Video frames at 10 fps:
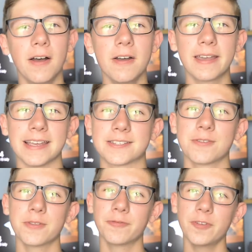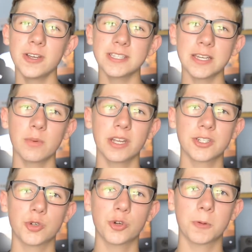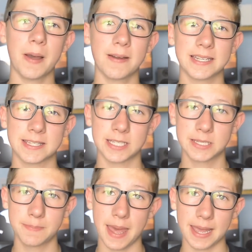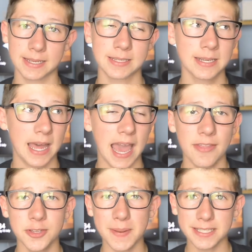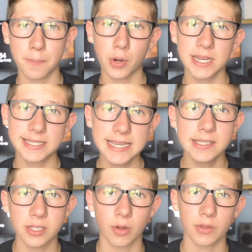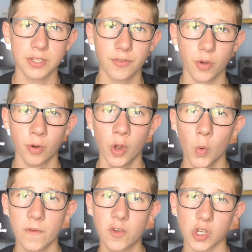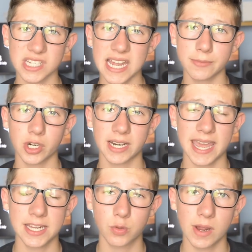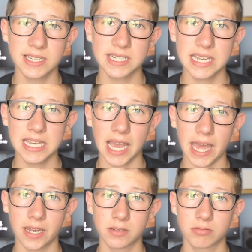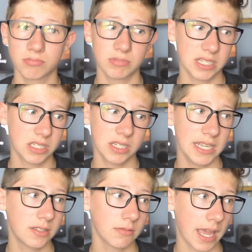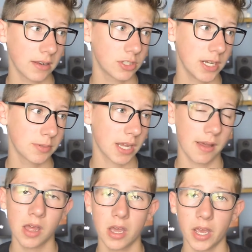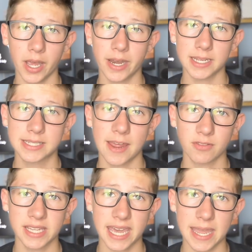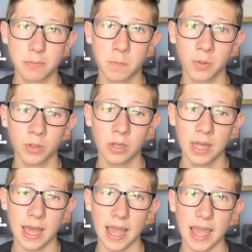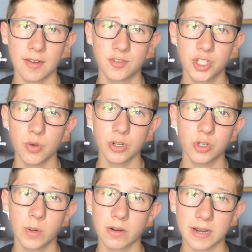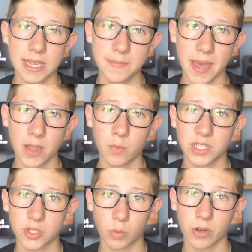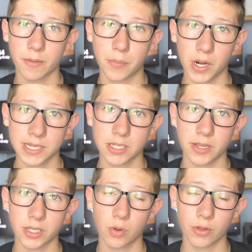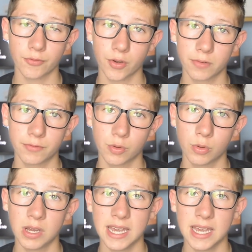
Okay, so the first thing we're going to talk about is the specs. And the specs are pretty decent on this phone. We've got a Snapdragon 820, and this is a decent chipset, and it's definitely capable. And for 200 quid on eBay, which is what the price I got the phone for,